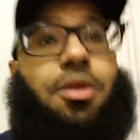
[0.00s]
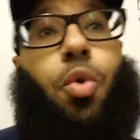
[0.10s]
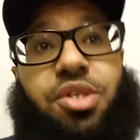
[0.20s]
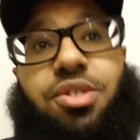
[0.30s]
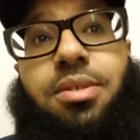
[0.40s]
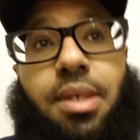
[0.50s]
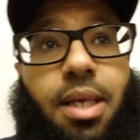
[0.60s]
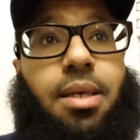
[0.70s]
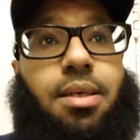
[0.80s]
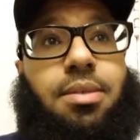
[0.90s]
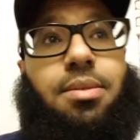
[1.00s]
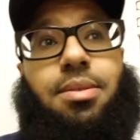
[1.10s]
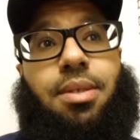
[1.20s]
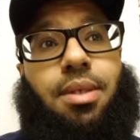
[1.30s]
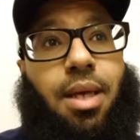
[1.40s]
The question today
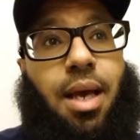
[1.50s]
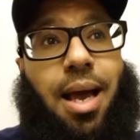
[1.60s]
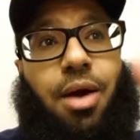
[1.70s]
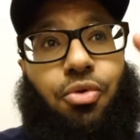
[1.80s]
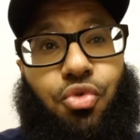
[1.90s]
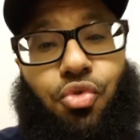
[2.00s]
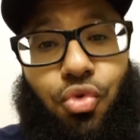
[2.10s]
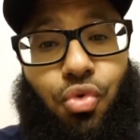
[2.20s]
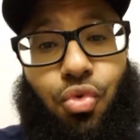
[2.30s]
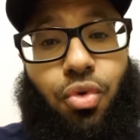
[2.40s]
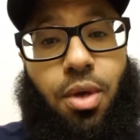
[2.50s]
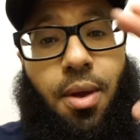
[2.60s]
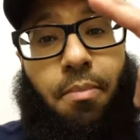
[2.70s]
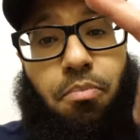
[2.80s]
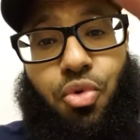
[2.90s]
is, how do you
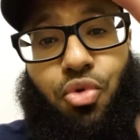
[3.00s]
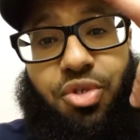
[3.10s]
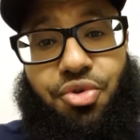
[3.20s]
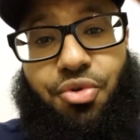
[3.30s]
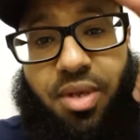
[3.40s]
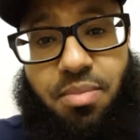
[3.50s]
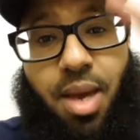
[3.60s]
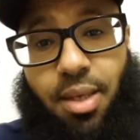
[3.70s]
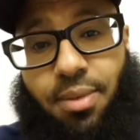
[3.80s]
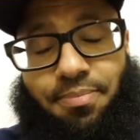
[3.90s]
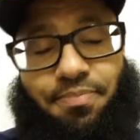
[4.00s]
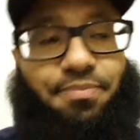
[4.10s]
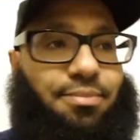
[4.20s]
boost your Iman?